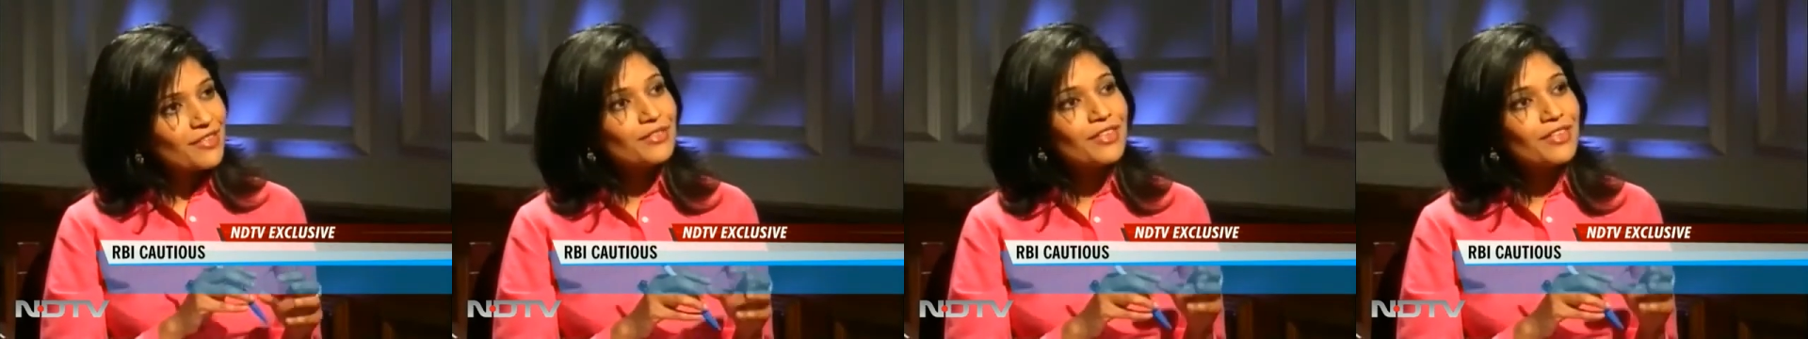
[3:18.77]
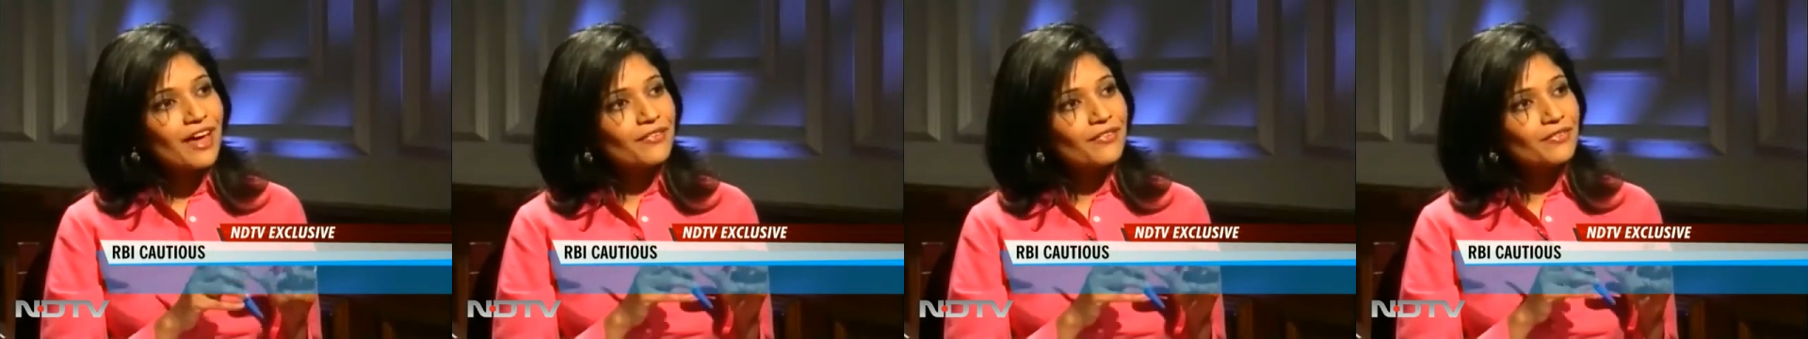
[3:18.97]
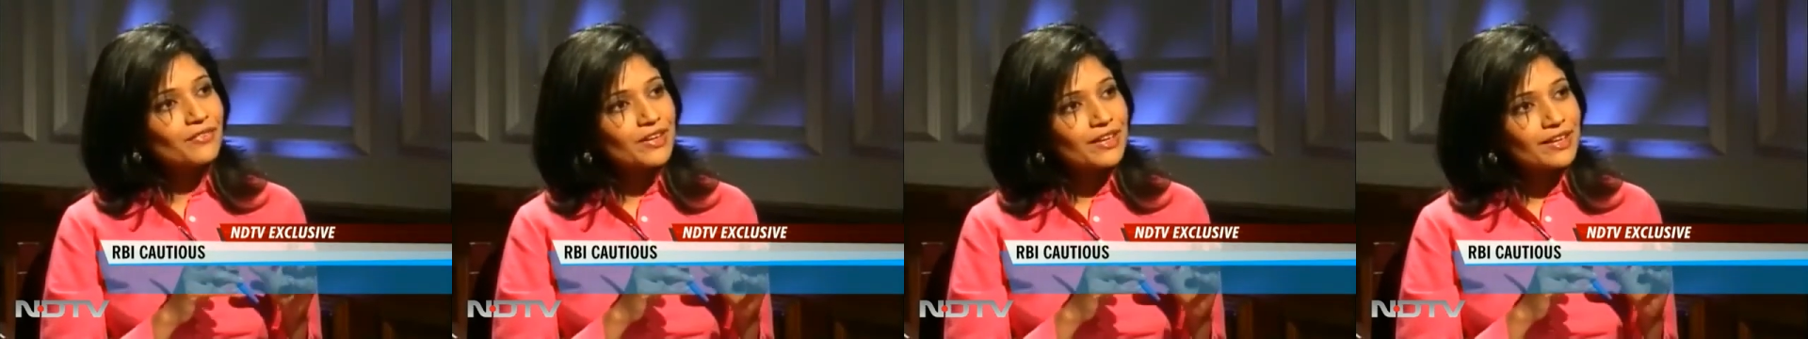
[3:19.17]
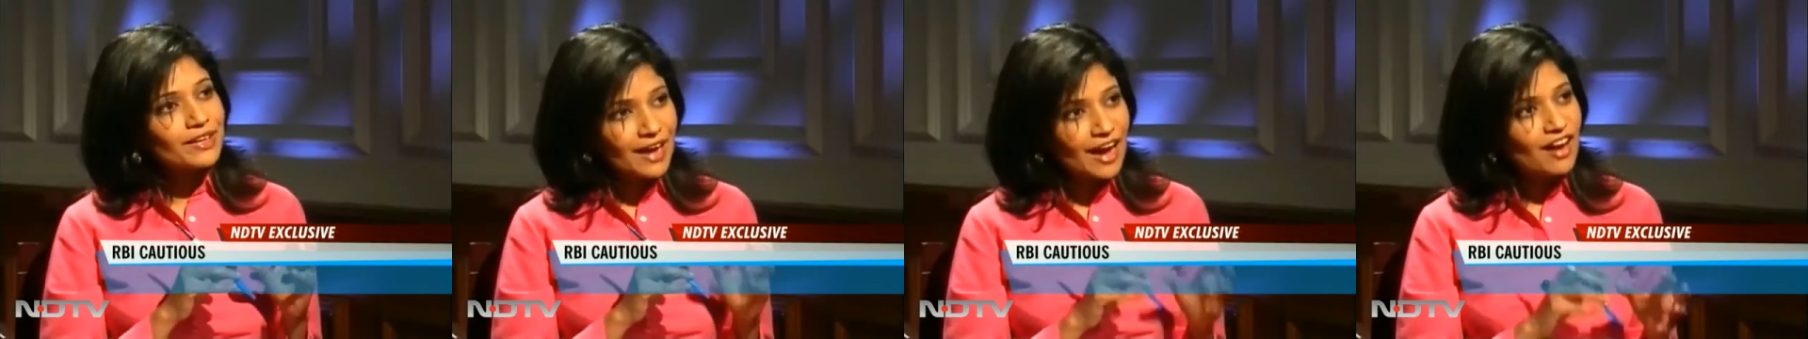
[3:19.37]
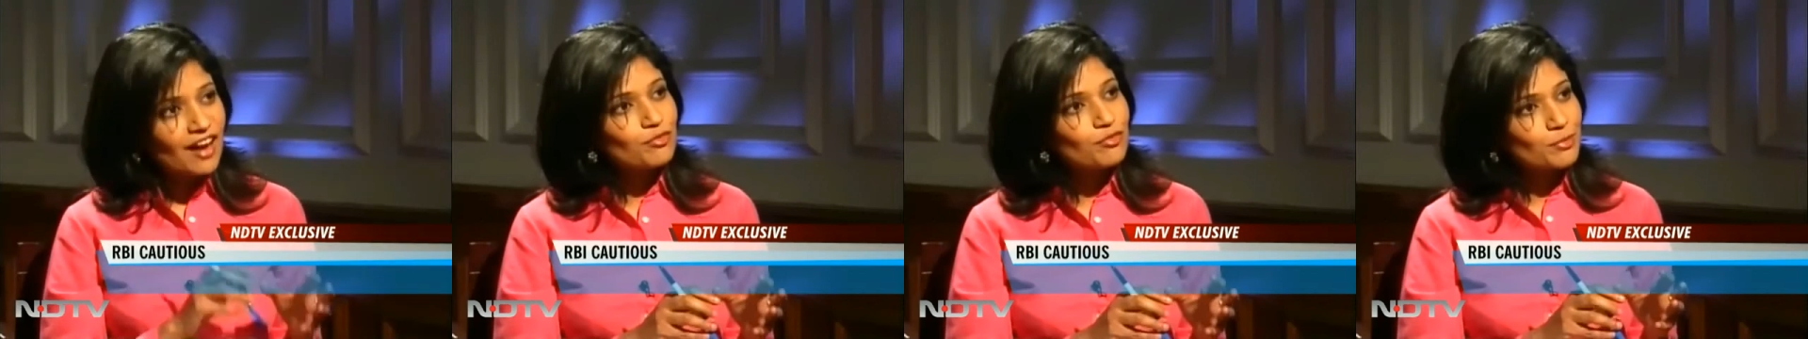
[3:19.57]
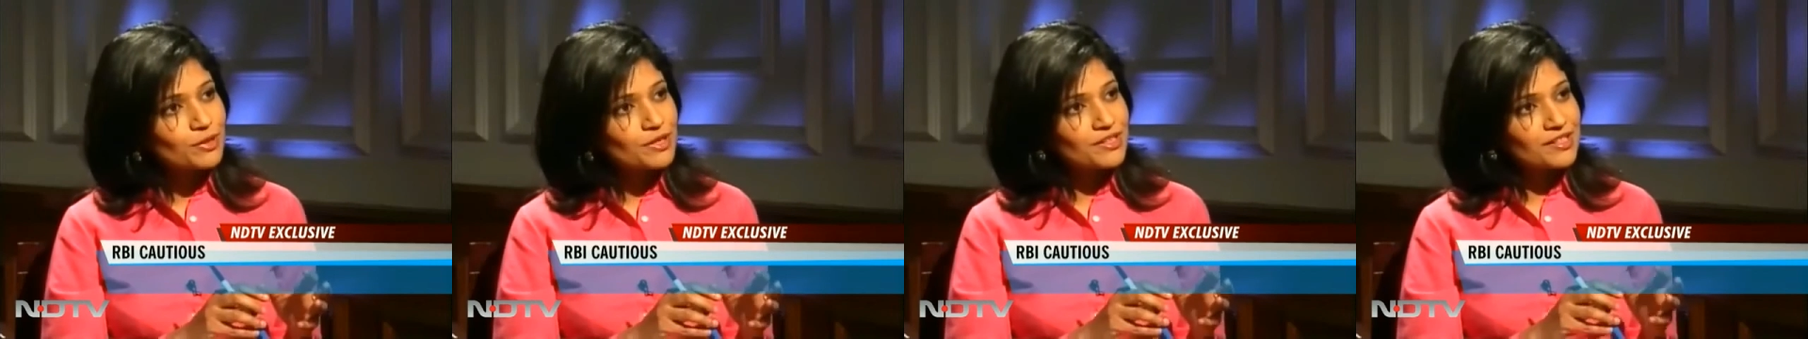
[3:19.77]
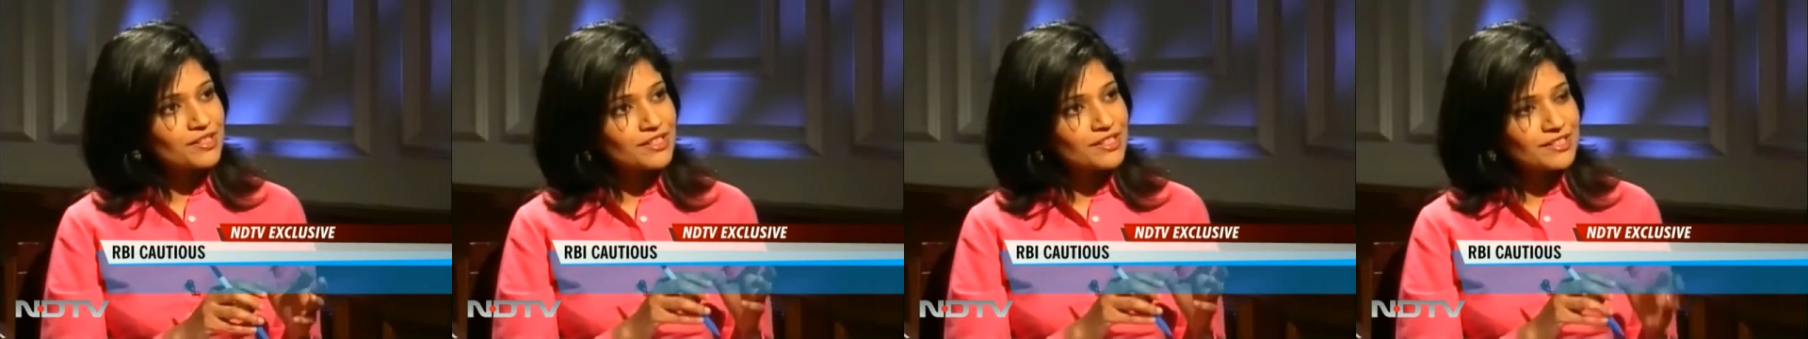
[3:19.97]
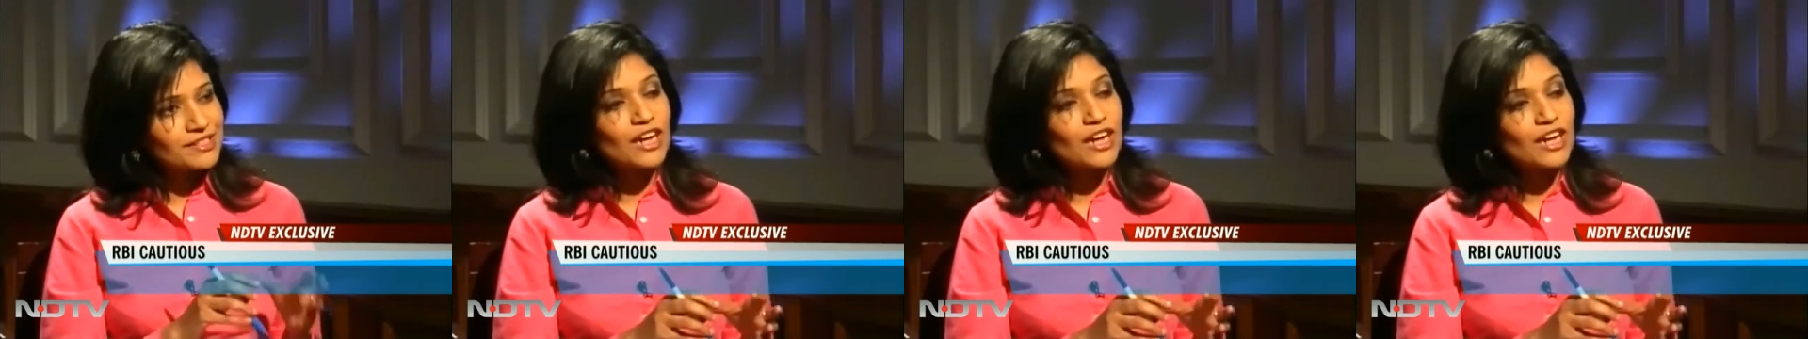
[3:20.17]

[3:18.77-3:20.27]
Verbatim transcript: that the government is